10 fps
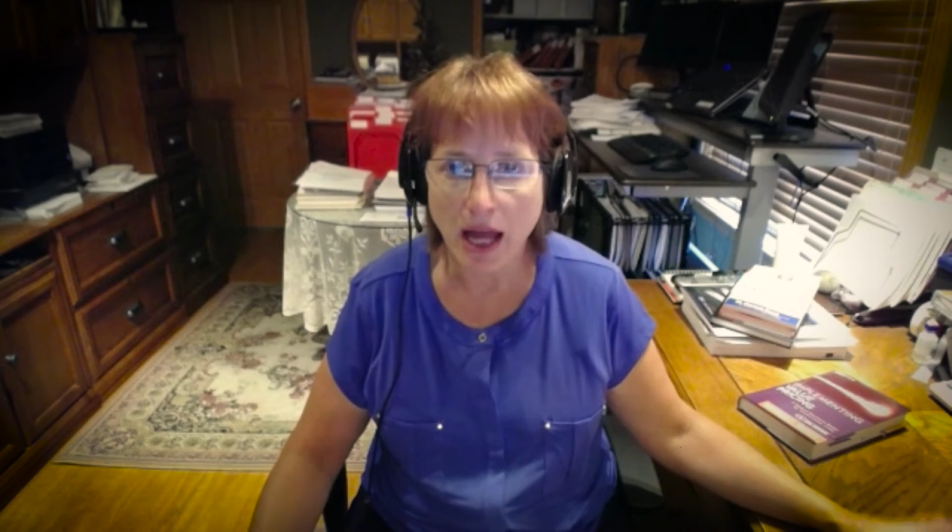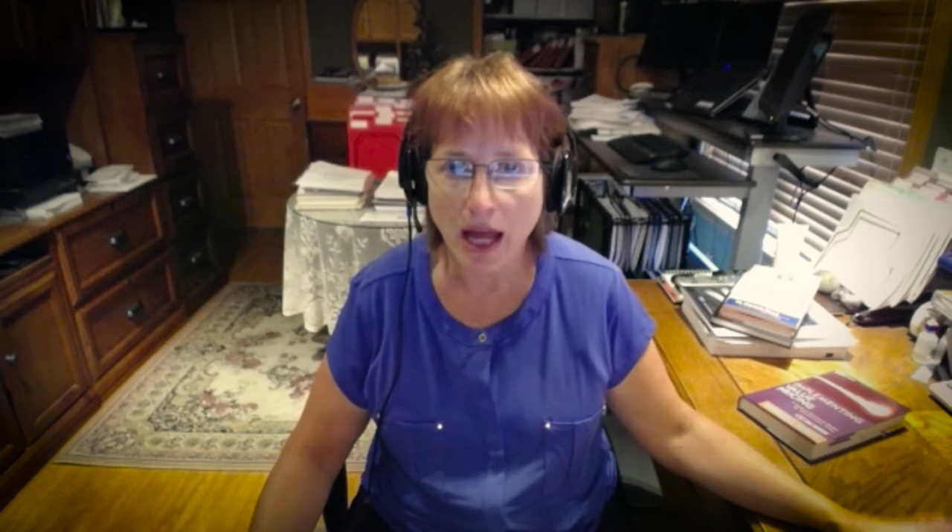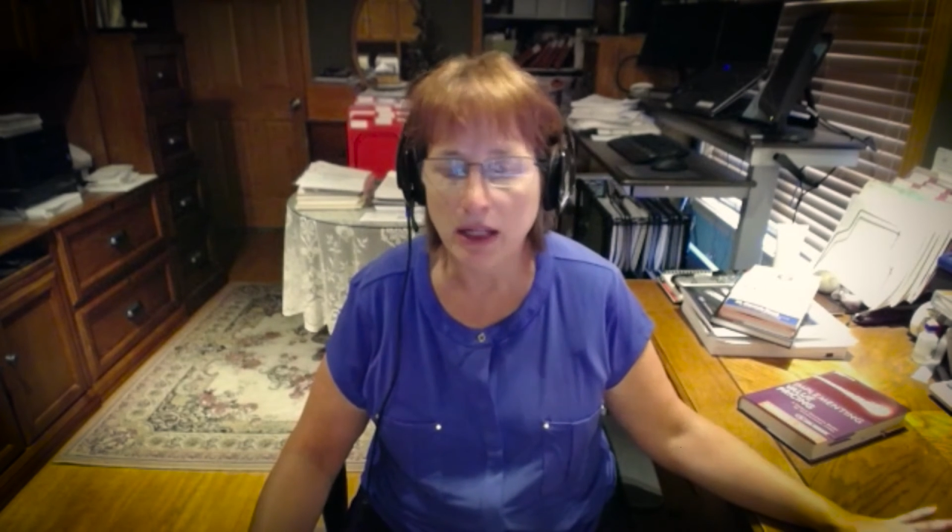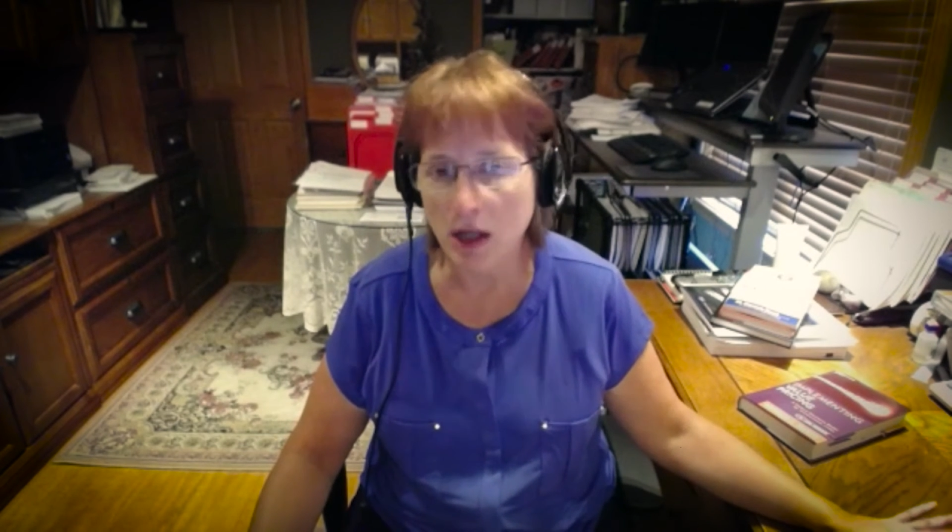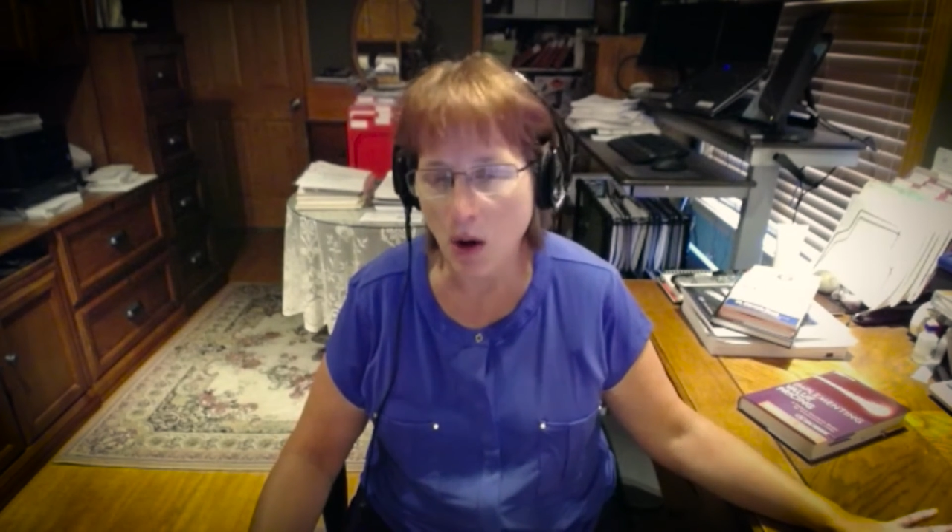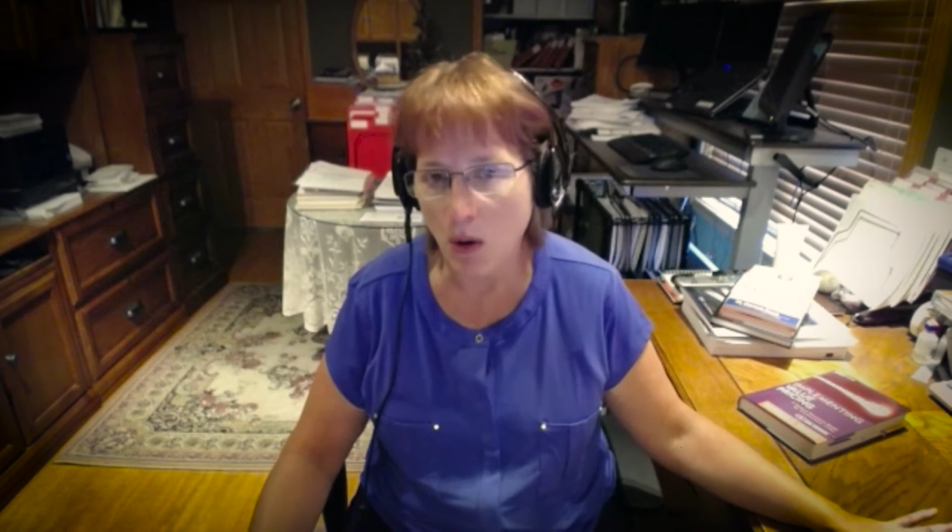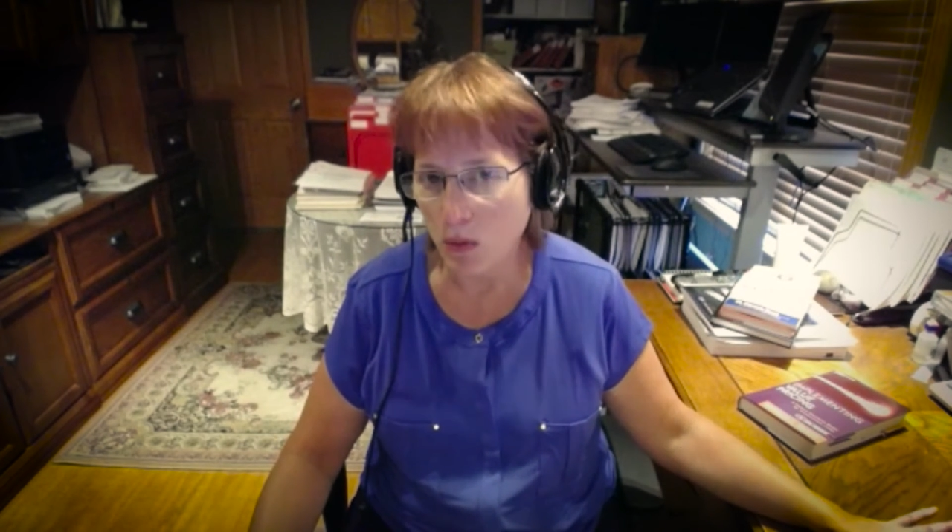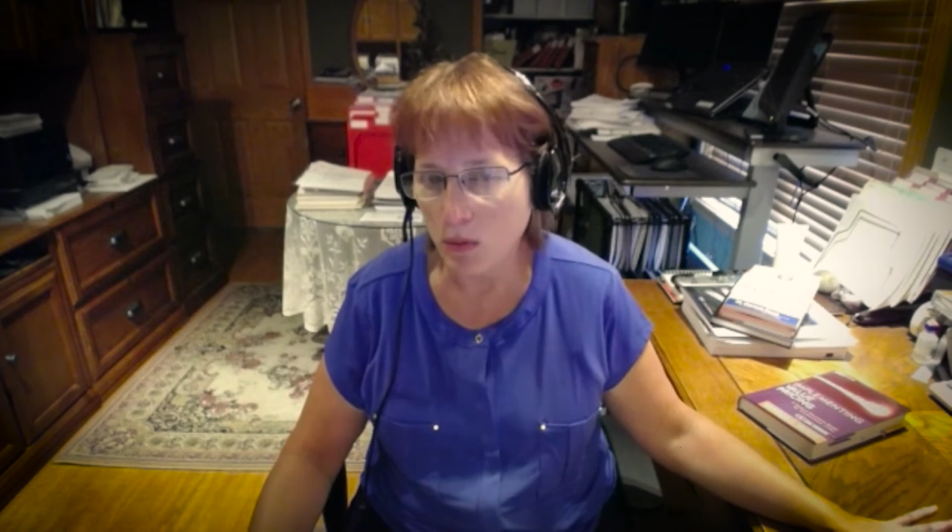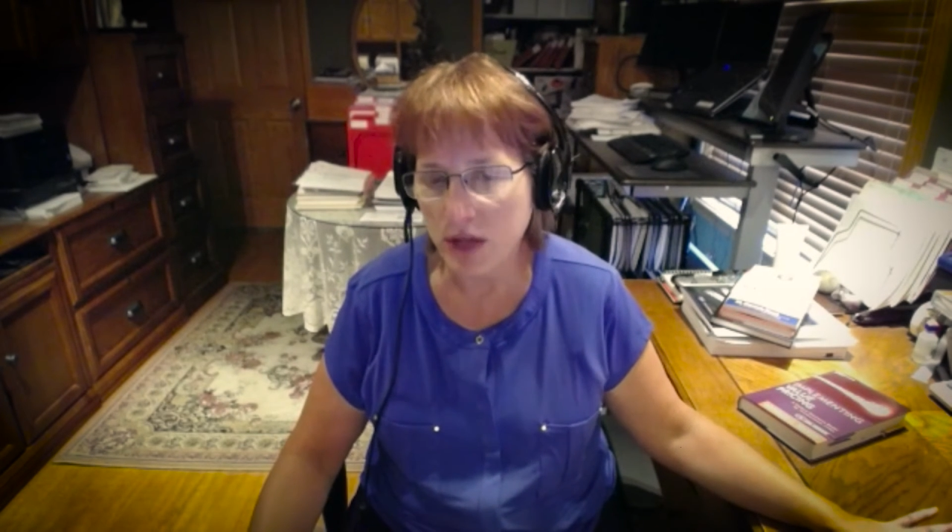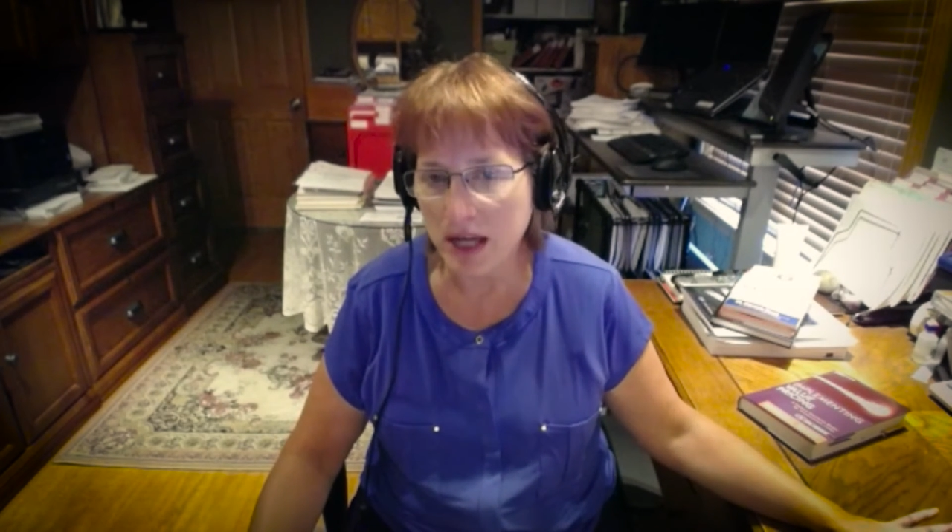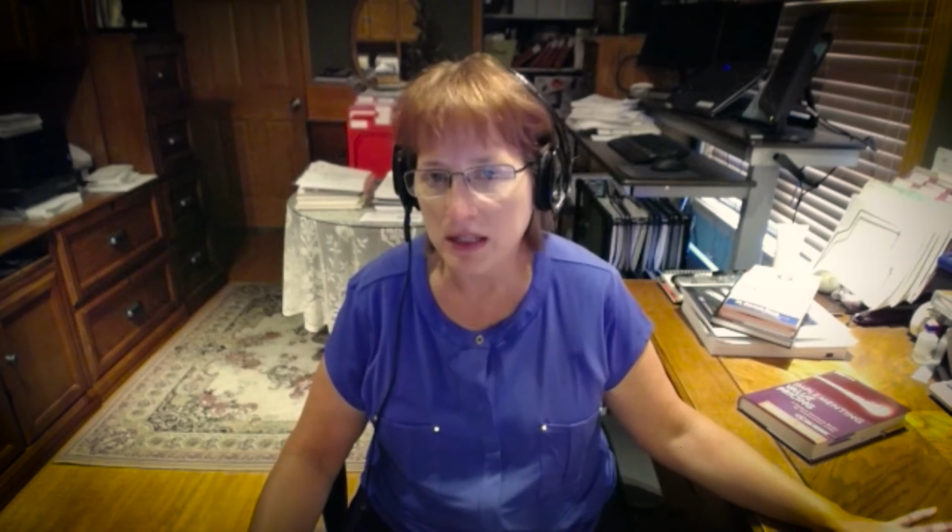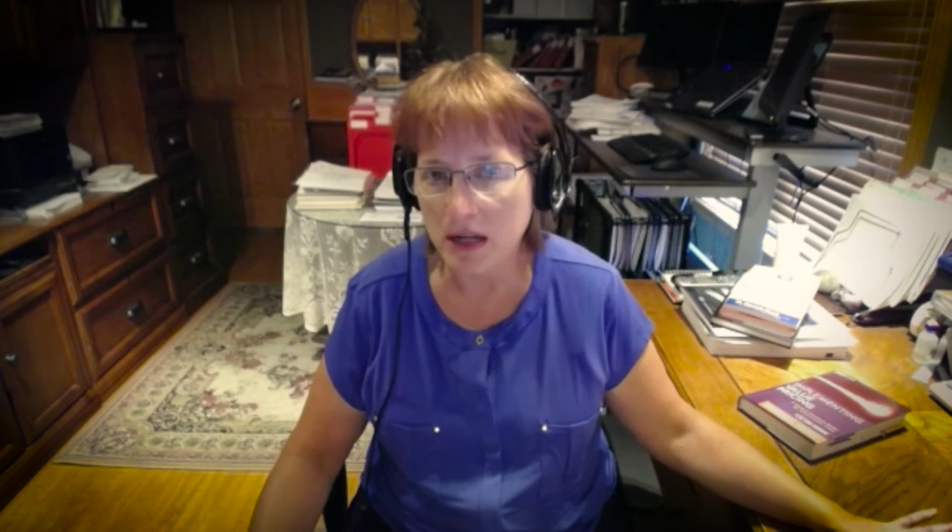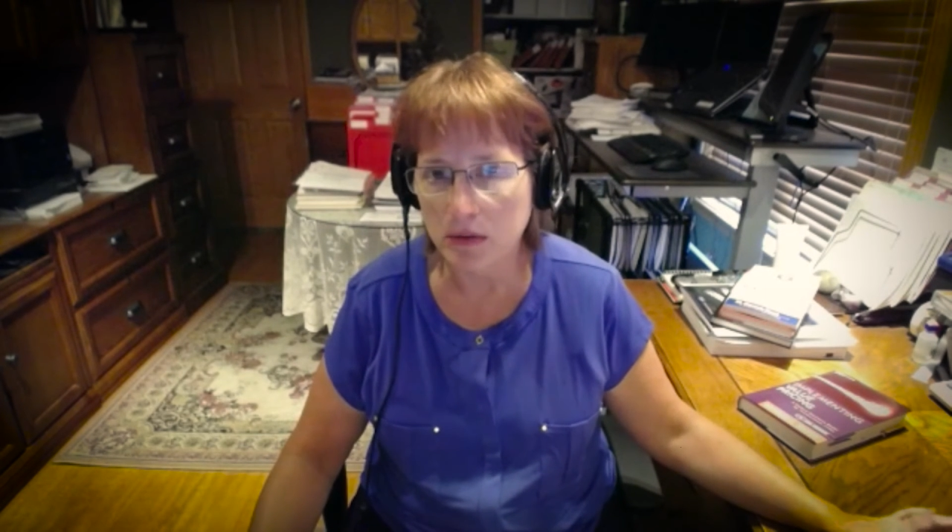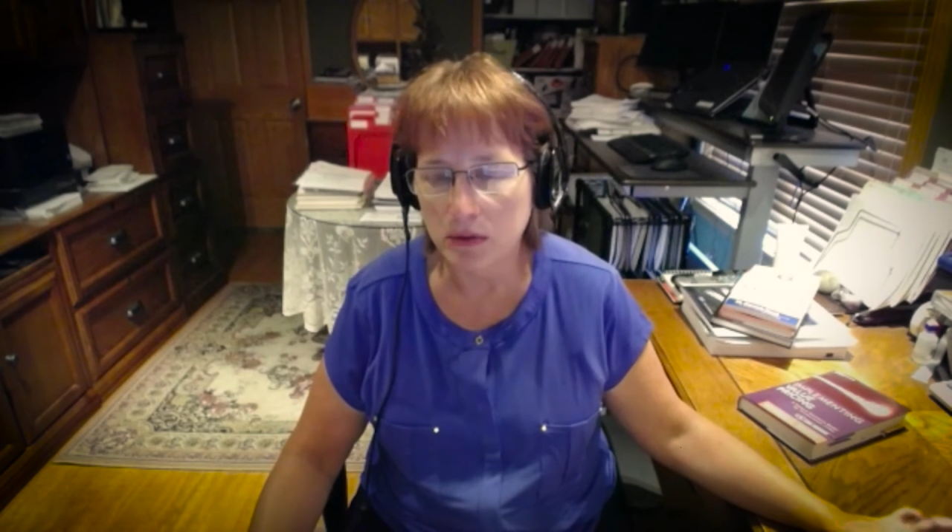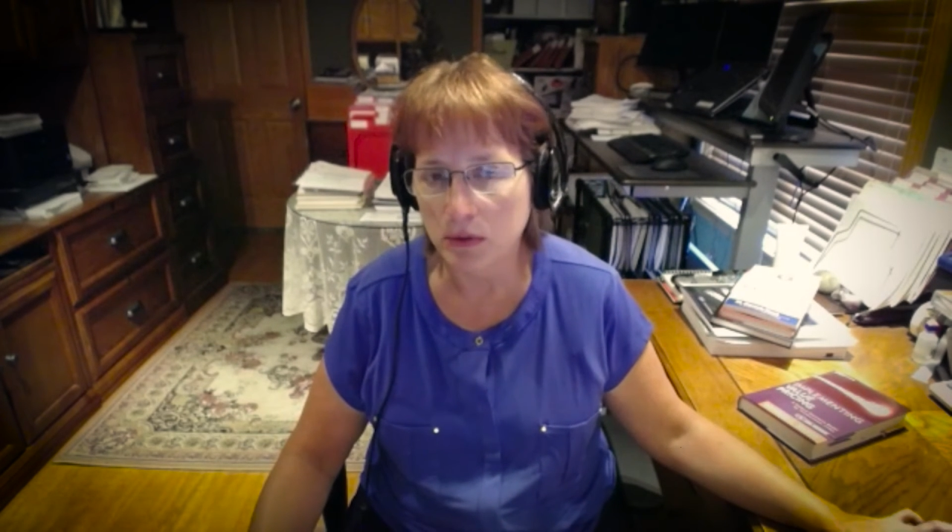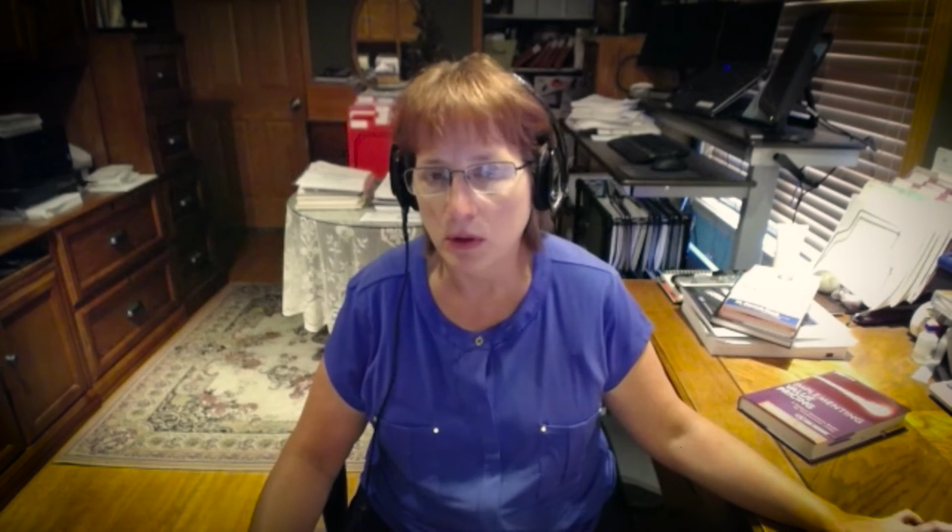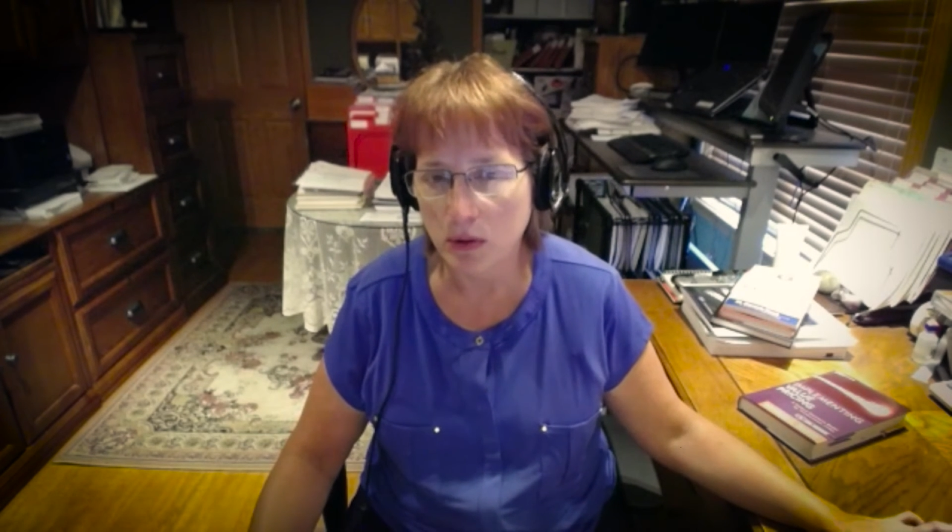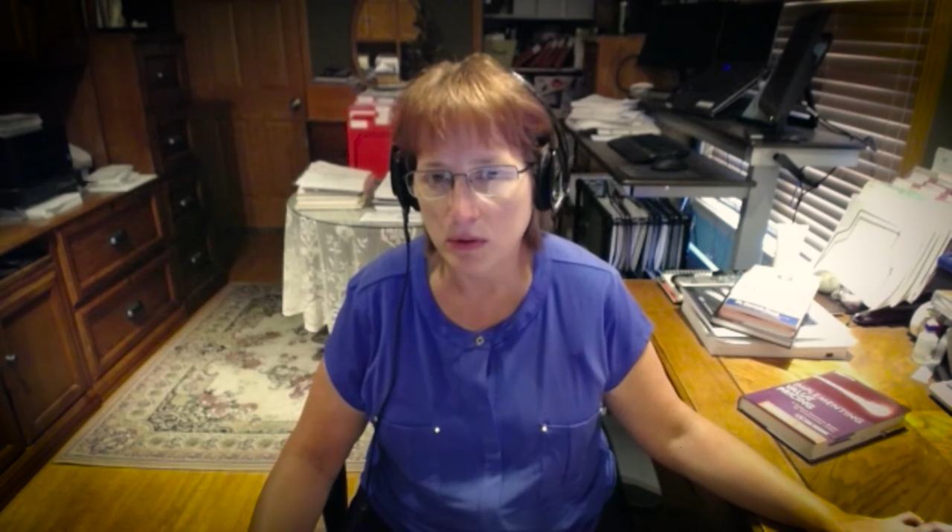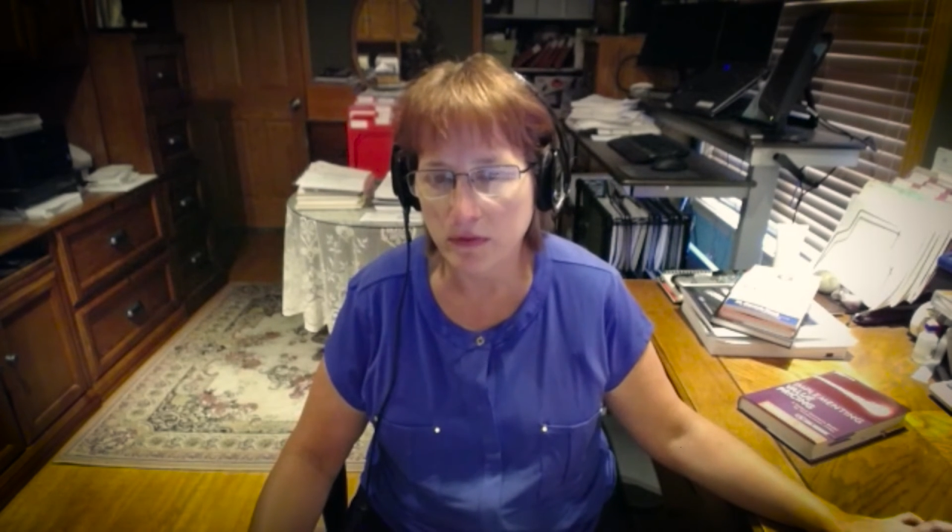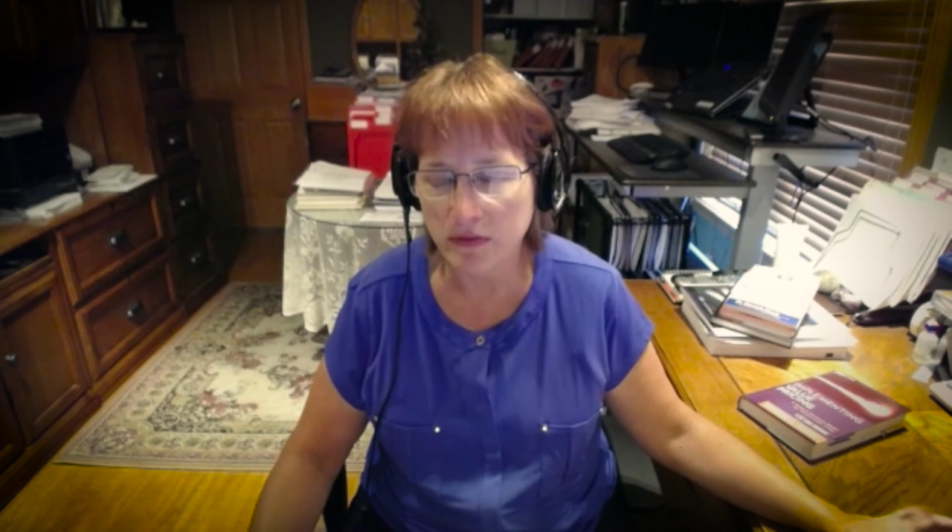I know that down the
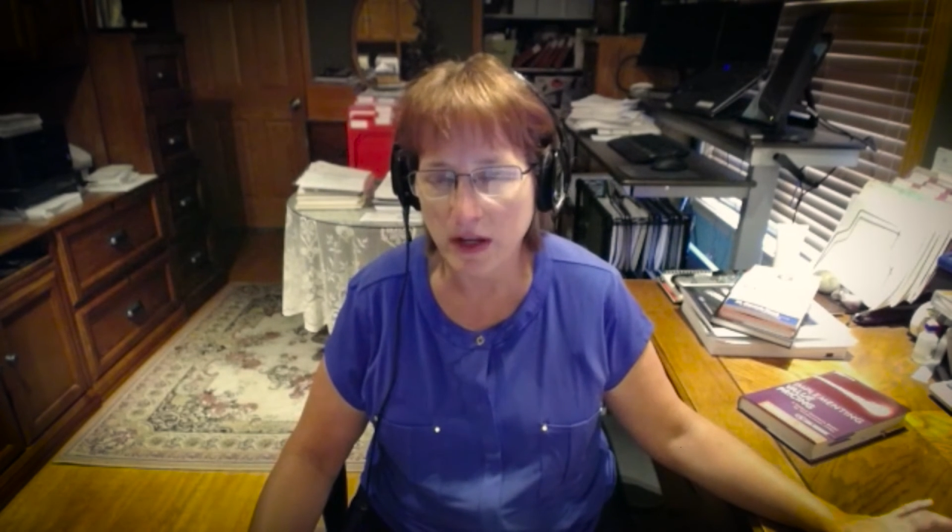road,